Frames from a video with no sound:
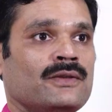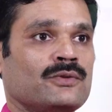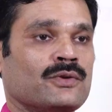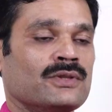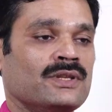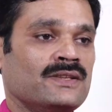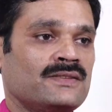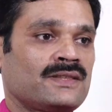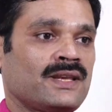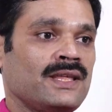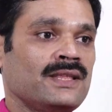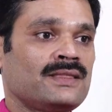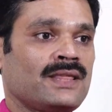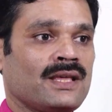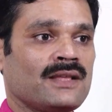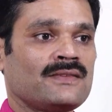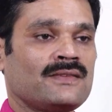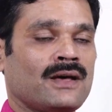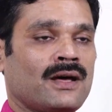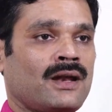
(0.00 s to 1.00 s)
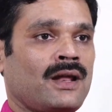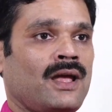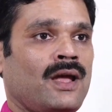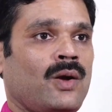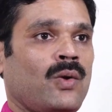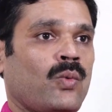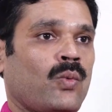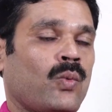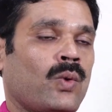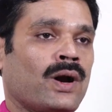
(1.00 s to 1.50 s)
So these three things are:
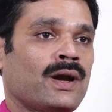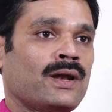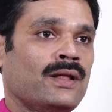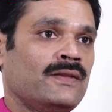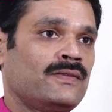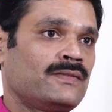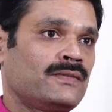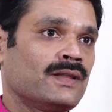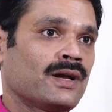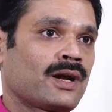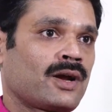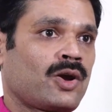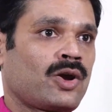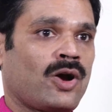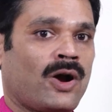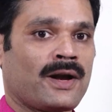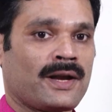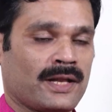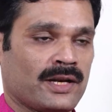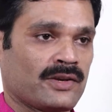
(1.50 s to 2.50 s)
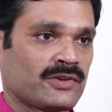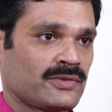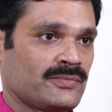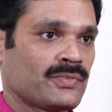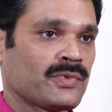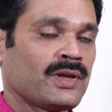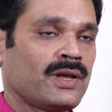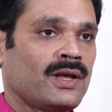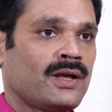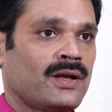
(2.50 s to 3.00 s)
one is the content.
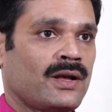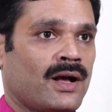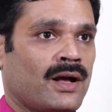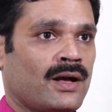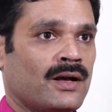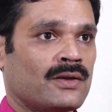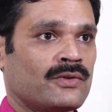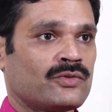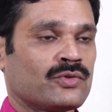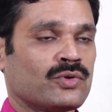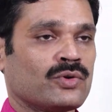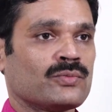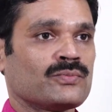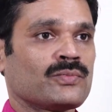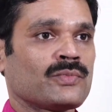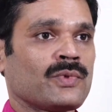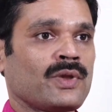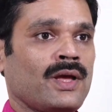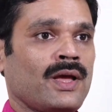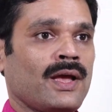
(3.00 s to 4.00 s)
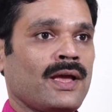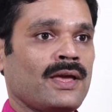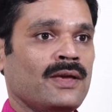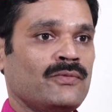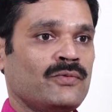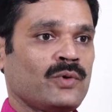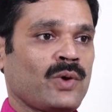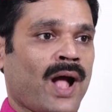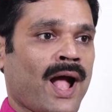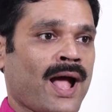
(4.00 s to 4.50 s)
So
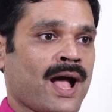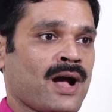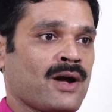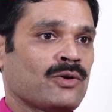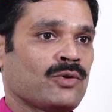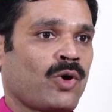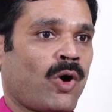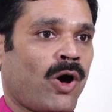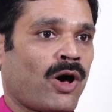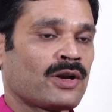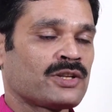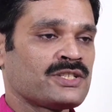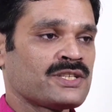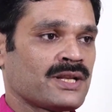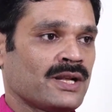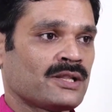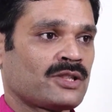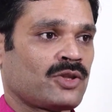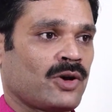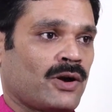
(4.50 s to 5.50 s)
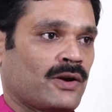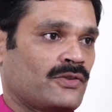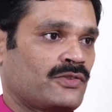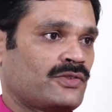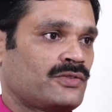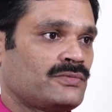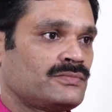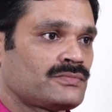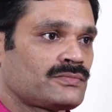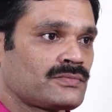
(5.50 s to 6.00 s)
if you have original
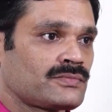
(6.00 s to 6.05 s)
thoughts,